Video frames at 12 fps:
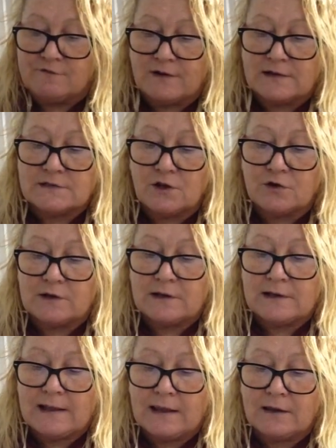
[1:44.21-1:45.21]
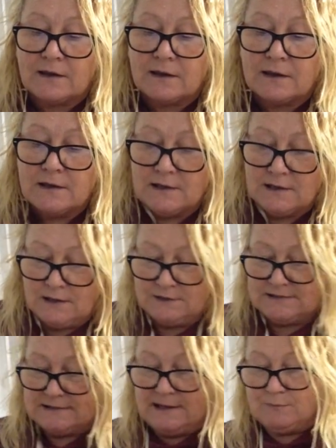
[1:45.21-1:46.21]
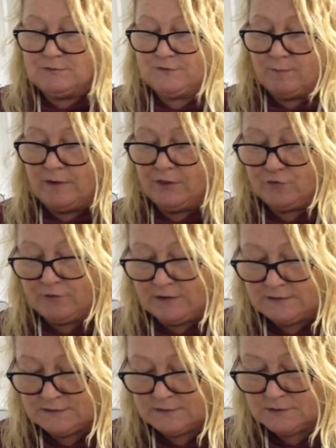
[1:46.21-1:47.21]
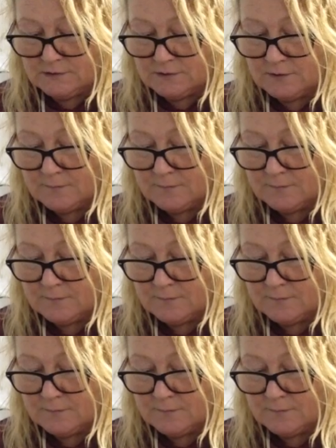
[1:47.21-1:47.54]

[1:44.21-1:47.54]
fancy on here like snips for my threads,